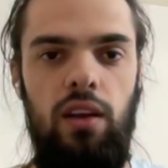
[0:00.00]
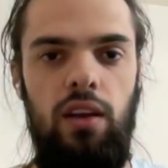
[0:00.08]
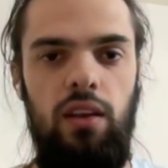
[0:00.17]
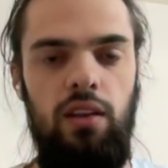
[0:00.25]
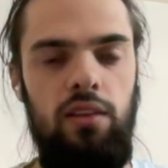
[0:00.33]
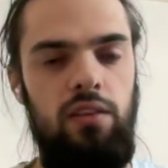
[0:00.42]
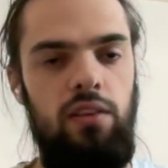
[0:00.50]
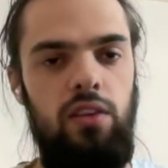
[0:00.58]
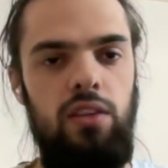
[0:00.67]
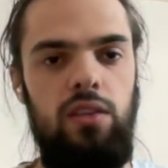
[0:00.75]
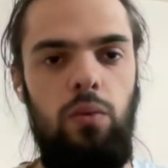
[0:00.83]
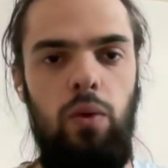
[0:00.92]
And there
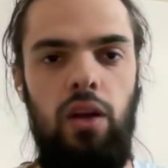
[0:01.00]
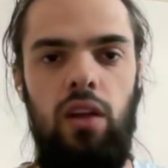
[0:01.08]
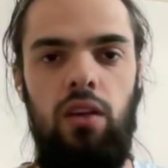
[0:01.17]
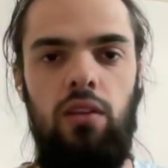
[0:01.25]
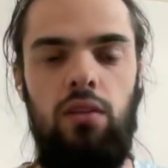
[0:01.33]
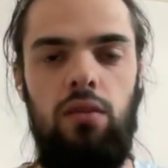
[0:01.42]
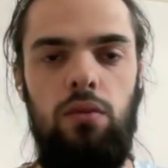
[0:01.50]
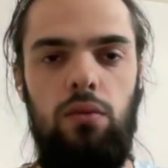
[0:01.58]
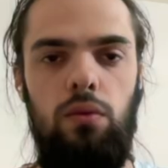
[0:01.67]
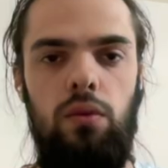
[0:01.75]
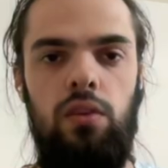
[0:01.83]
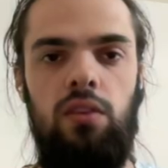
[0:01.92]
is a way to
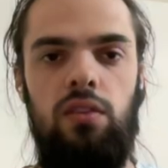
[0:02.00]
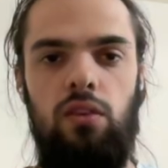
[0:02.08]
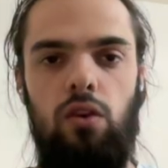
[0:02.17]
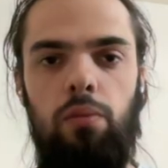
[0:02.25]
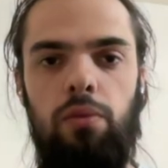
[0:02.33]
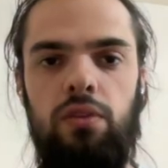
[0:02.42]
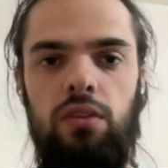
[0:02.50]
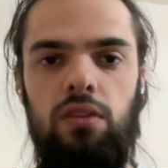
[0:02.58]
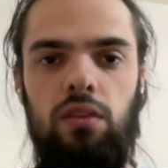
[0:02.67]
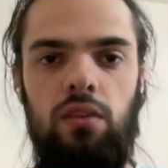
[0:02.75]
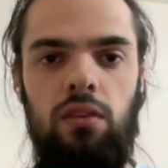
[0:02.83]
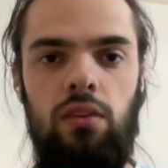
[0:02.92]
do it in the opposite,
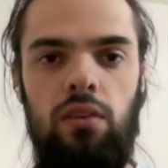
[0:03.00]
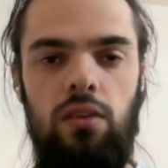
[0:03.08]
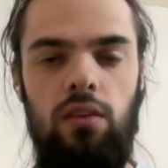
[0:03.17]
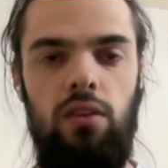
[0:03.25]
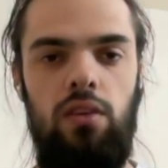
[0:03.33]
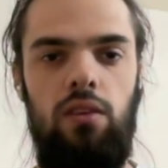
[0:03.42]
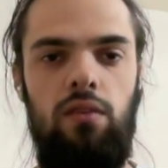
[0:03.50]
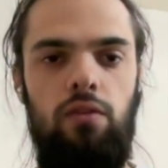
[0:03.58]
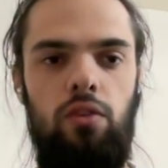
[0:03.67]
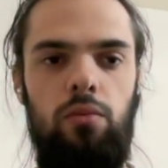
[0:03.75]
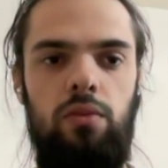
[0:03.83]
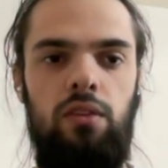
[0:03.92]

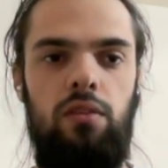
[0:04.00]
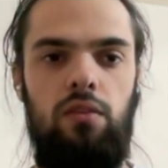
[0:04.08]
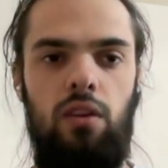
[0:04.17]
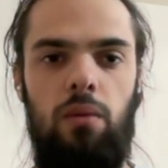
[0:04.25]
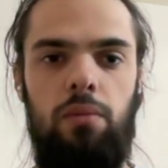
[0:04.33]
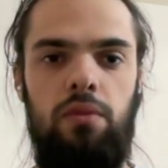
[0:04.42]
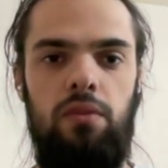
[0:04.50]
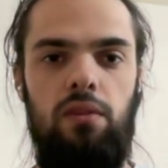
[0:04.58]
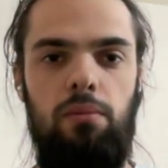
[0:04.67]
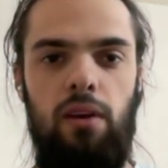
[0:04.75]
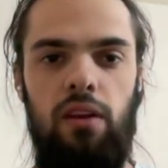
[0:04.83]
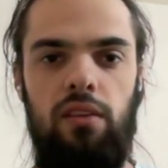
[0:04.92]
from the top to the
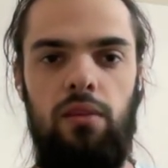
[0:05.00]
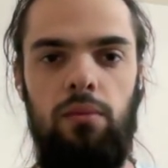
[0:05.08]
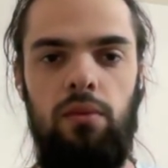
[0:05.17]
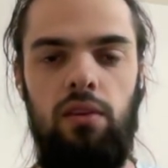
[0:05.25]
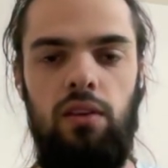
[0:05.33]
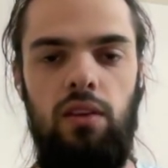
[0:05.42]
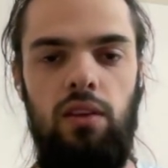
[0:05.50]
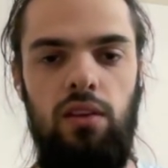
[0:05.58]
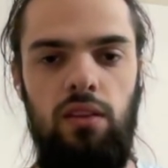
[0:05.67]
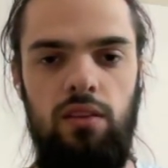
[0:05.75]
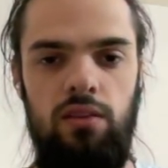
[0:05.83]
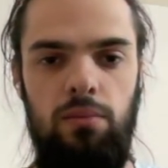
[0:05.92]
bottom, and
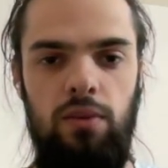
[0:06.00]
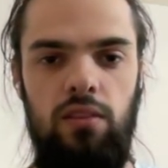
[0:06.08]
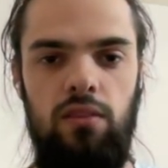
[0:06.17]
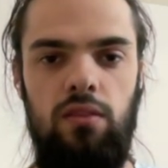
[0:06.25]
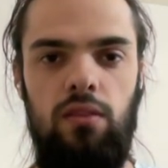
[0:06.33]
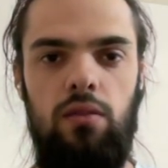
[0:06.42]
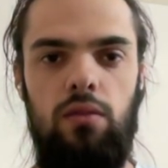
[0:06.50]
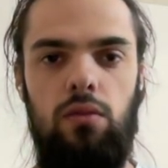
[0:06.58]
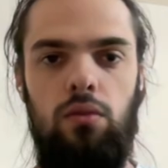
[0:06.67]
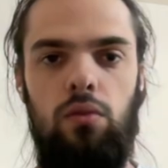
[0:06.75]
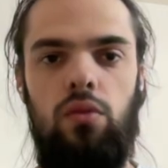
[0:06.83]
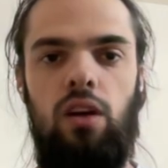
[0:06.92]
it means to
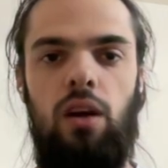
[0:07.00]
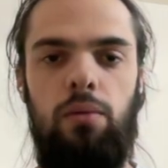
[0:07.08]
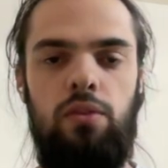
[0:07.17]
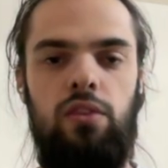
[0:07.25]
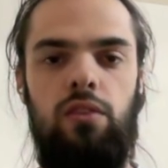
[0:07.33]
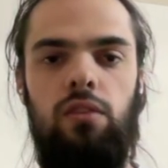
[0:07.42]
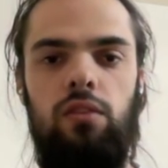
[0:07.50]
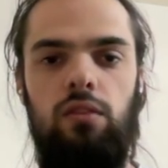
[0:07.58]
do capture.